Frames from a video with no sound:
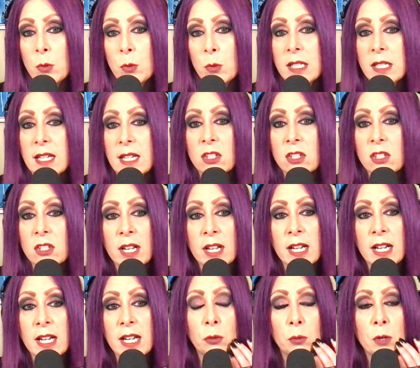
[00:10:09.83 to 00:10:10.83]
weekday
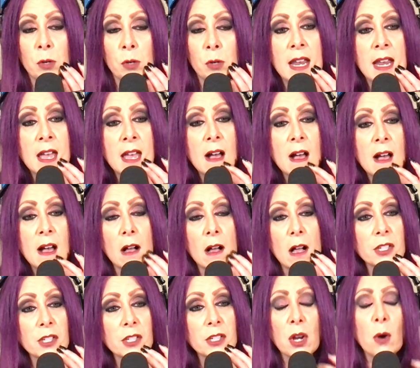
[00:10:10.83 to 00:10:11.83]
starting at 3.
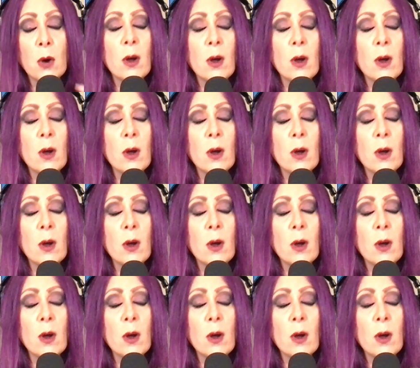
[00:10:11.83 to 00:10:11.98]
Also,